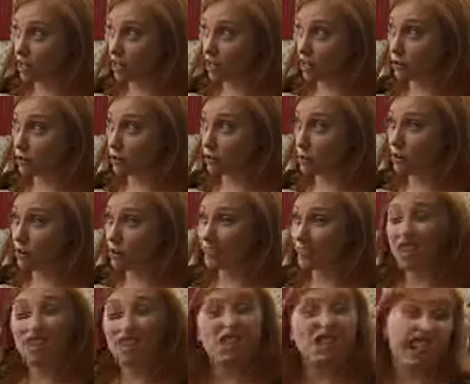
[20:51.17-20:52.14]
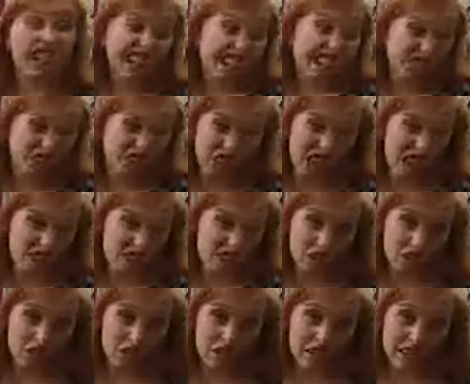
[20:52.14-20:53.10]
it can change. It can help a
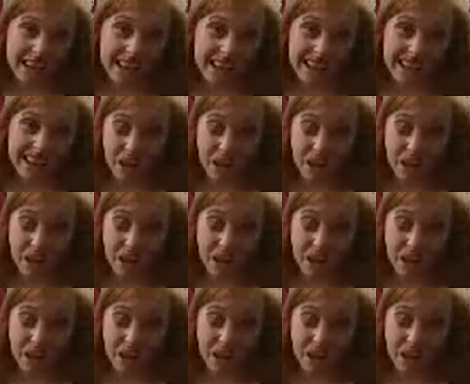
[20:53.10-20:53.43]
little bit.